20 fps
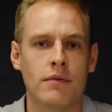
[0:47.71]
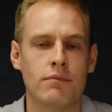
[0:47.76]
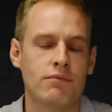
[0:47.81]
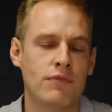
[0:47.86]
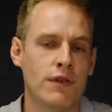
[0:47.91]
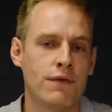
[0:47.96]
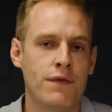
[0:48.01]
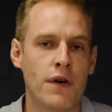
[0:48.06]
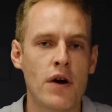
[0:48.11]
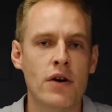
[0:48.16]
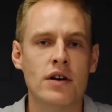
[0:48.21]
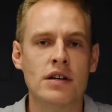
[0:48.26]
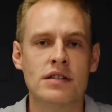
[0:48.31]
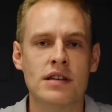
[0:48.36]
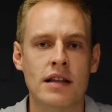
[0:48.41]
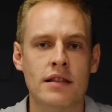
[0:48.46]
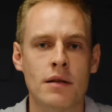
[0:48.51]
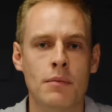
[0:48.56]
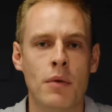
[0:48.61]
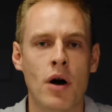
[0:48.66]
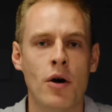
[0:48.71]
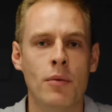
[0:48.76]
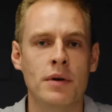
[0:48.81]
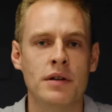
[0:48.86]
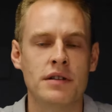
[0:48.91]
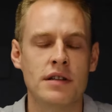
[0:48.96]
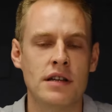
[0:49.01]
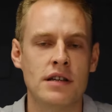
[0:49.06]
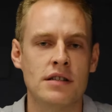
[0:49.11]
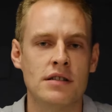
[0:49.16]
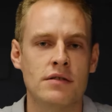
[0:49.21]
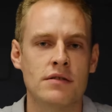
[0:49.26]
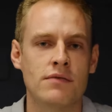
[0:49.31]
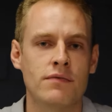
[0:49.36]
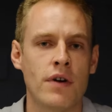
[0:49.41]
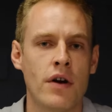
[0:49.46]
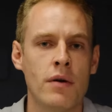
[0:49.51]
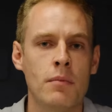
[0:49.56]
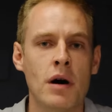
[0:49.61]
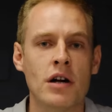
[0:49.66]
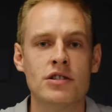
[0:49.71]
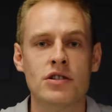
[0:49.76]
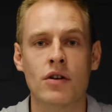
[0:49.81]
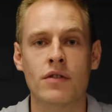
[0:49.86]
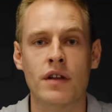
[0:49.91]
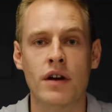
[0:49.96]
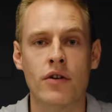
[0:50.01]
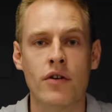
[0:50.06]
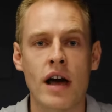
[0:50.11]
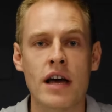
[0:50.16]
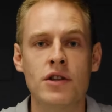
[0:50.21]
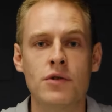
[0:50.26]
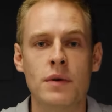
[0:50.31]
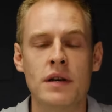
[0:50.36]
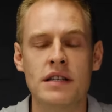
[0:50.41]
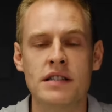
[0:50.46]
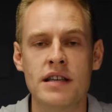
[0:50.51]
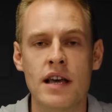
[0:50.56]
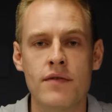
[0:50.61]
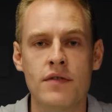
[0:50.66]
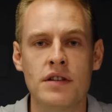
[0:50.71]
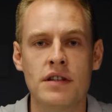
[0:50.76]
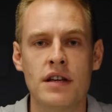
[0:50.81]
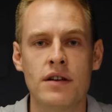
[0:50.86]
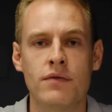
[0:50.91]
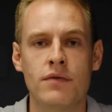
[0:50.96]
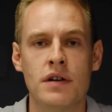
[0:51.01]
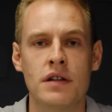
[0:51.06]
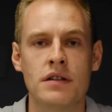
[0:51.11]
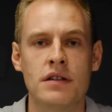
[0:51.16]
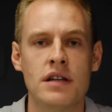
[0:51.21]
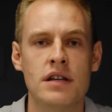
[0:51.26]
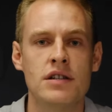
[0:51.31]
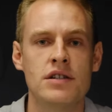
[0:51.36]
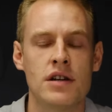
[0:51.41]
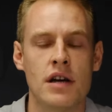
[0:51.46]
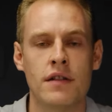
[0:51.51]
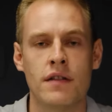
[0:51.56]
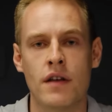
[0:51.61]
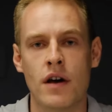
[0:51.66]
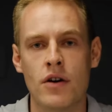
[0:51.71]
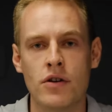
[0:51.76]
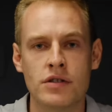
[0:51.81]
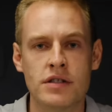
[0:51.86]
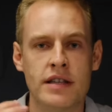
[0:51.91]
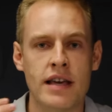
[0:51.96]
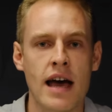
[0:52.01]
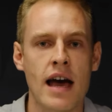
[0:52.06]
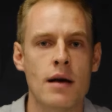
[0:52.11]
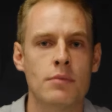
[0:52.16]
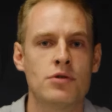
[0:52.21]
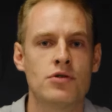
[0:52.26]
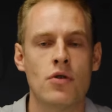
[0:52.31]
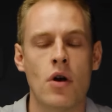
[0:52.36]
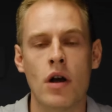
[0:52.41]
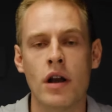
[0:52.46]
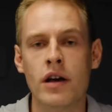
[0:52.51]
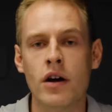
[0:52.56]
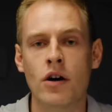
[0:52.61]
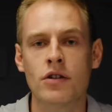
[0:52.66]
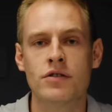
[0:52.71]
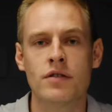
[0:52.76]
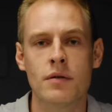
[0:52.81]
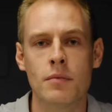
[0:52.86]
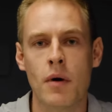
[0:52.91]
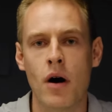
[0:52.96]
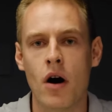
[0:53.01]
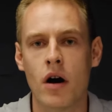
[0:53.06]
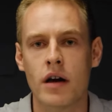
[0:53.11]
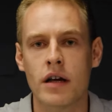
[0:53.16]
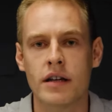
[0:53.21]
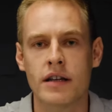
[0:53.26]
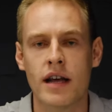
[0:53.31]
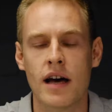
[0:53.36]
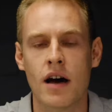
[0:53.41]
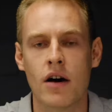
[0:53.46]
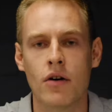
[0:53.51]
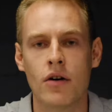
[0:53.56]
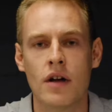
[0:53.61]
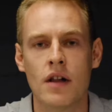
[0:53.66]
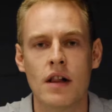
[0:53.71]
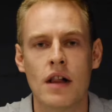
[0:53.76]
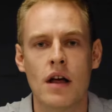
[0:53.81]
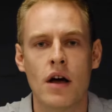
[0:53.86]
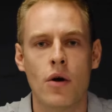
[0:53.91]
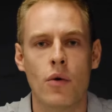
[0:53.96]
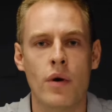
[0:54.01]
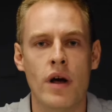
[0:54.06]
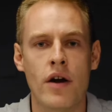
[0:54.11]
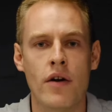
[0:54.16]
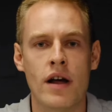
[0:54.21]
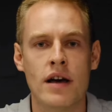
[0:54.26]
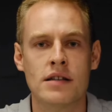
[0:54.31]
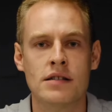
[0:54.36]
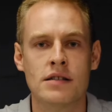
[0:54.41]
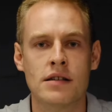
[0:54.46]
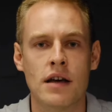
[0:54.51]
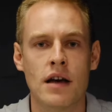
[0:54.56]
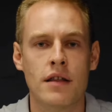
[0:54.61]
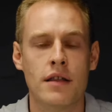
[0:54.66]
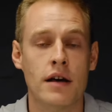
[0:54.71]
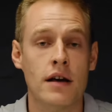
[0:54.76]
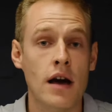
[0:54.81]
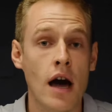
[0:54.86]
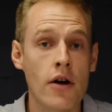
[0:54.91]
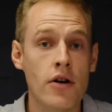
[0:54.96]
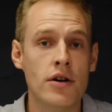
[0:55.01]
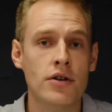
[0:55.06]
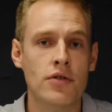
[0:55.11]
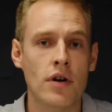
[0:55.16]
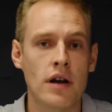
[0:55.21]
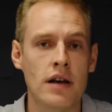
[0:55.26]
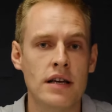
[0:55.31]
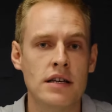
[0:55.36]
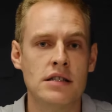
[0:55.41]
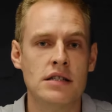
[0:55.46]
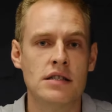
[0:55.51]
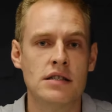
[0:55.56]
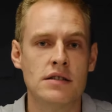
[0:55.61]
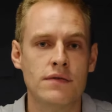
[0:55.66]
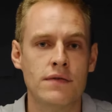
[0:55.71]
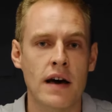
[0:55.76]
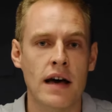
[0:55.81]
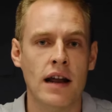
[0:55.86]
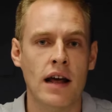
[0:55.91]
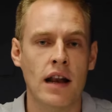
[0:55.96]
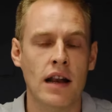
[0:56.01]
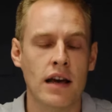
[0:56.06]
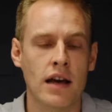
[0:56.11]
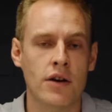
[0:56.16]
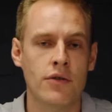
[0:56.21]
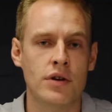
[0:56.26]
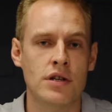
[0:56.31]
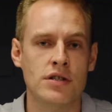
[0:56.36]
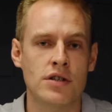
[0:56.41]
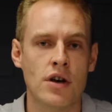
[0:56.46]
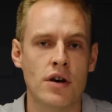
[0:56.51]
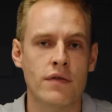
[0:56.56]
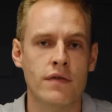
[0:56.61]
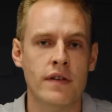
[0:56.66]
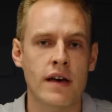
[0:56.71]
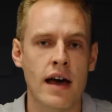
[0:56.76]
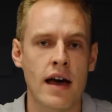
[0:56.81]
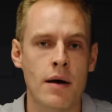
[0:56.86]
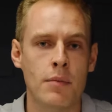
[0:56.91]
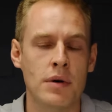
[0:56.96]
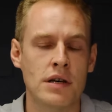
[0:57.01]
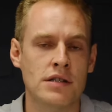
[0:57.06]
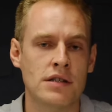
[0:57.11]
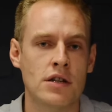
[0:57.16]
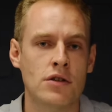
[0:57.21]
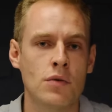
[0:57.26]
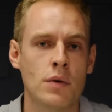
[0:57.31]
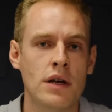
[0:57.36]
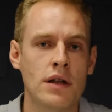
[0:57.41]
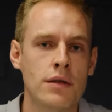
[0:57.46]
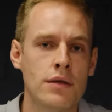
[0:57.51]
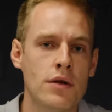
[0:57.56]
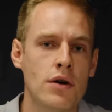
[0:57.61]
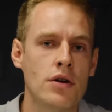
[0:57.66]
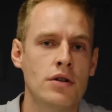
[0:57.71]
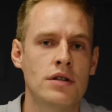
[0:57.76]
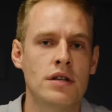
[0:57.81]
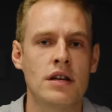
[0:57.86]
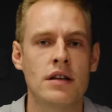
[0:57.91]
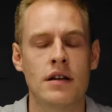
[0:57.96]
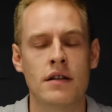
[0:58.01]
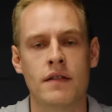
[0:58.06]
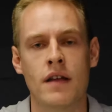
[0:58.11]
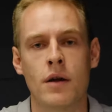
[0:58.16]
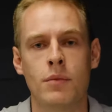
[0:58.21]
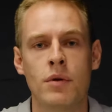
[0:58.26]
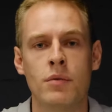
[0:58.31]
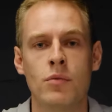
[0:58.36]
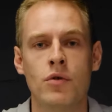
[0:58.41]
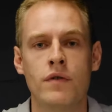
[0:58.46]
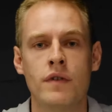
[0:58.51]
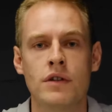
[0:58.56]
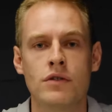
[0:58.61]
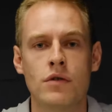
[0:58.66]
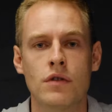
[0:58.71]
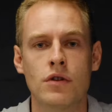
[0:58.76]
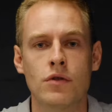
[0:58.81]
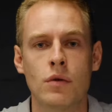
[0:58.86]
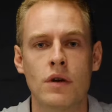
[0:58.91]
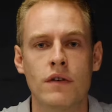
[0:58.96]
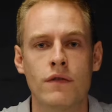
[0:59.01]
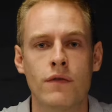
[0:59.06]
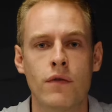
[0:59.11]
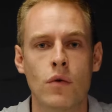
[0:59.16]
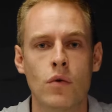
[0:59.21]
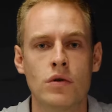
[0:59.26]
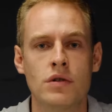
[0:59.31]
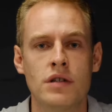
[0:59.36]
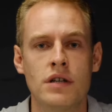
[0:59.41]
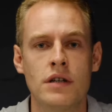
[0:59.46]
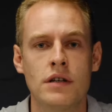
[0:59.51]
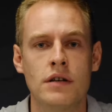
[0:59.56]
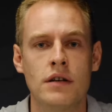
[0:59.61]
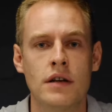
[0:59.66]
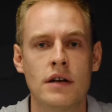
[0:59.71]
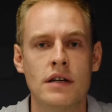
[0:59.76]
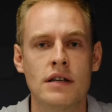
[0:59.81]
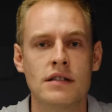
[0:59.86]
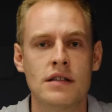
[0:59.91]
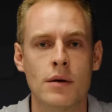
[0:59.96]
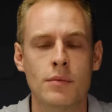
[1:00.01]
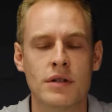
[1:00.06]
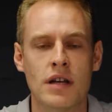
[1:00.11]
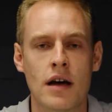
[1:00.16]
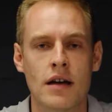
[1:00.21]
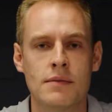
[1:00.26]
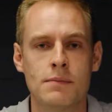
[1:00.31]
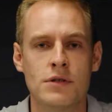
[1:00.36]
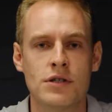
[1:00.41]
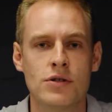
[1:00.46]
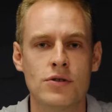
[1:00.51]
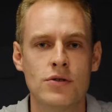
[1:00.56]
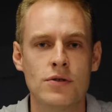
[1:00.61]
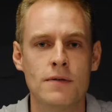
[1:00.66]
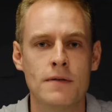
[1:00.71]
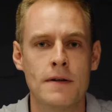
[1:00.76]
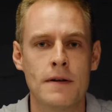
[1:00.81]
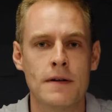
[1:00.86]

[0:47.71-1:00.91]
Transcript: the focus at the moment is very much on the great 2017 vintage and those cabs rolling onto the market now, whereas the current release Vergelegen Reserve Cab is the 2013 and they'll be moving to the 2014 sometime soon.